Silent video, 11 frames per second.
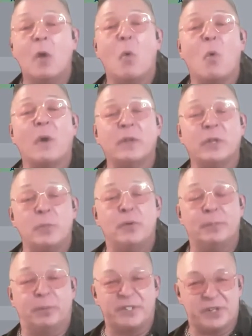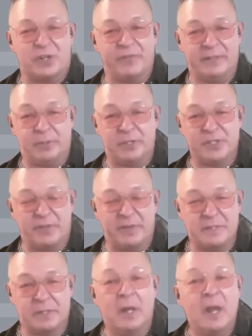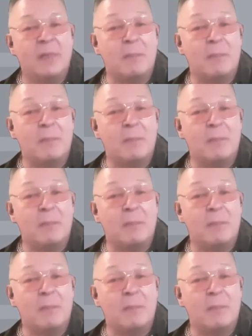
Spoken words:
Or you put preservatives there.